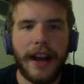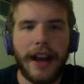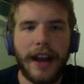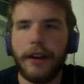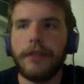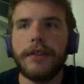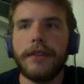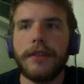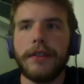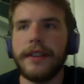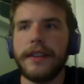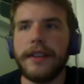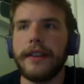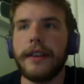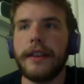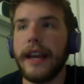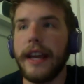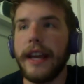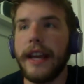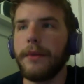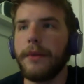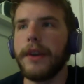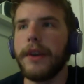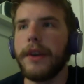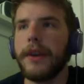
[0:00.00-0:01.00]
I don't
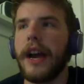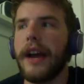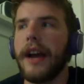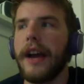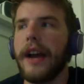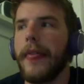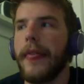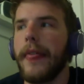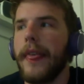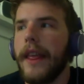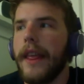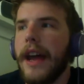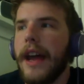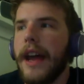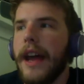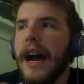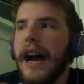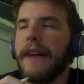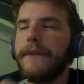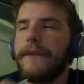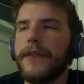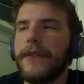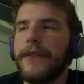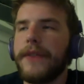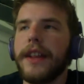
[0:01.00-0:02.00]
get what
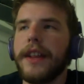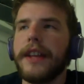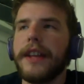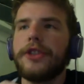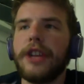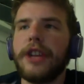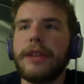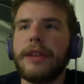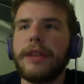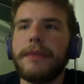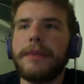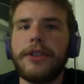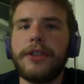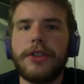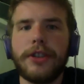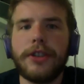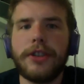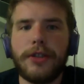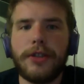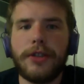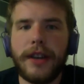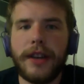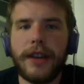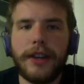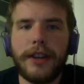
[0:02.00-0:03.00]
I feel like JP's just
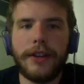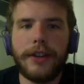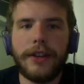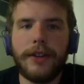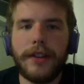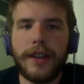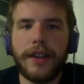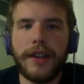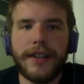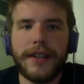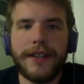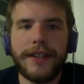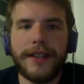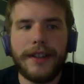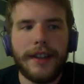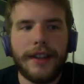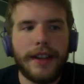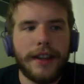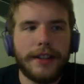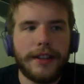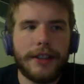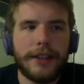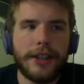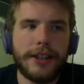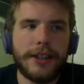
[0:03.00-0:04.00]
trying to do this
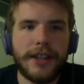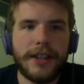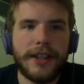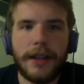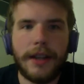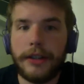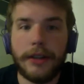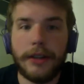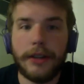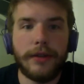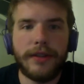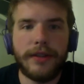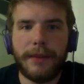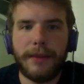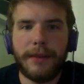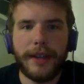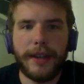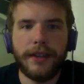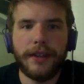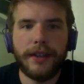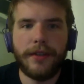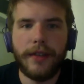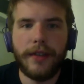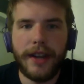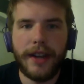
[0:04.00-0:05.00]
just to do something
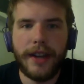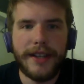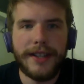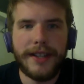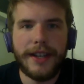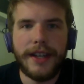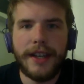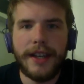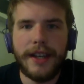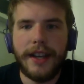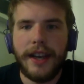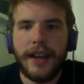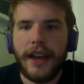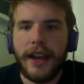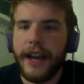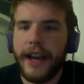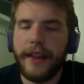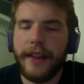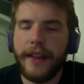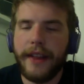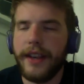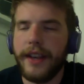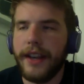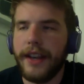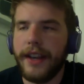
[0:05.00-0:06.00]
crazy. And I
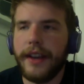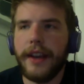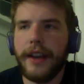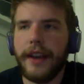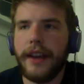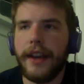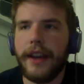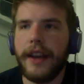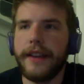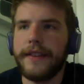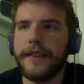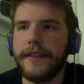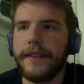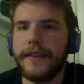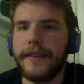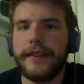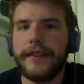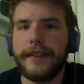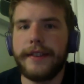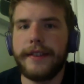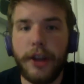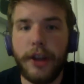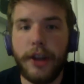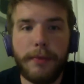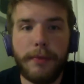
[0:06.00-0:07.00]
think it's
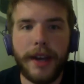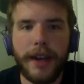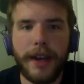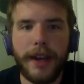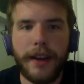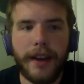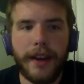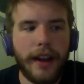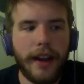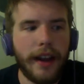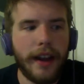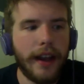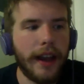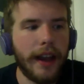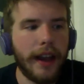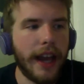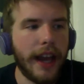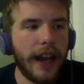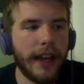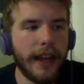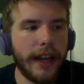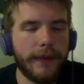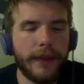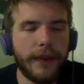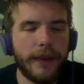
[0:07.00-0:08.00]
stupid.
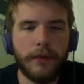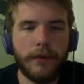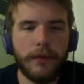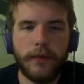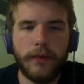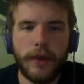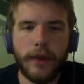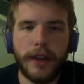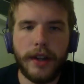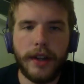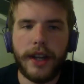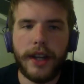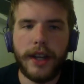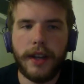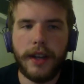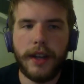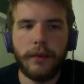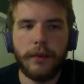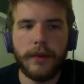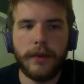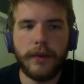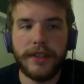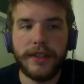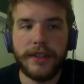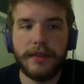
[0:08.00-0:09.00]
And if he really
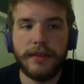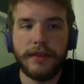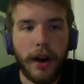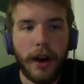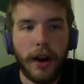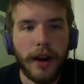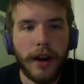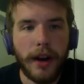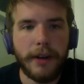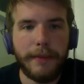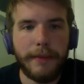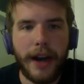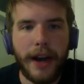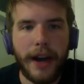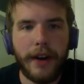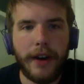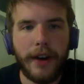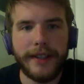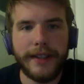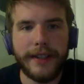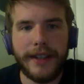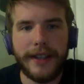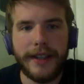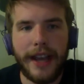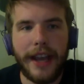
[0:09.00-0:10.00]
was smart about
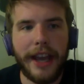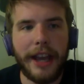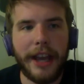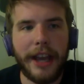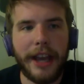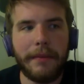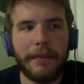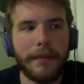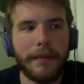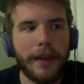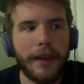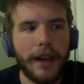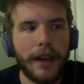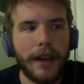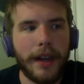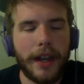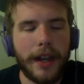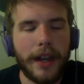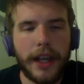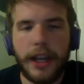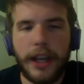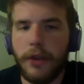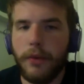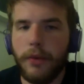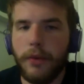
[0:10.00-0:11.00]
his game,
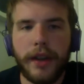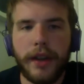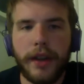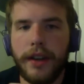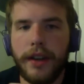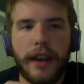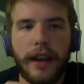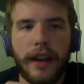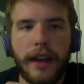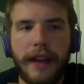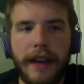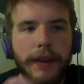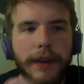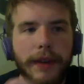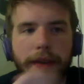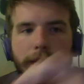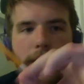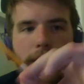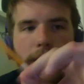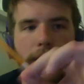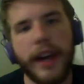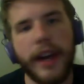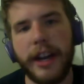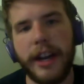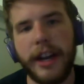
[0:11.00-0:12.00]
he wouldn't have even
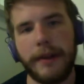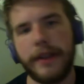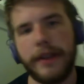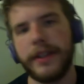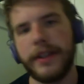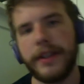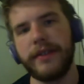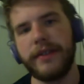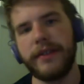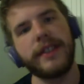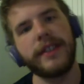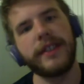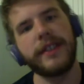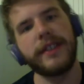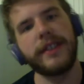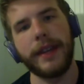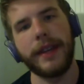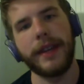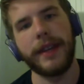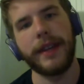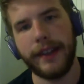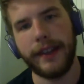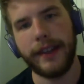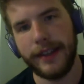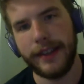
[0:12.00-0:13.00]
thought about doing something
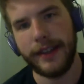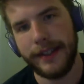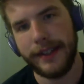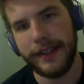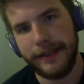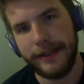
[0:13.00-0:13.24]
like this.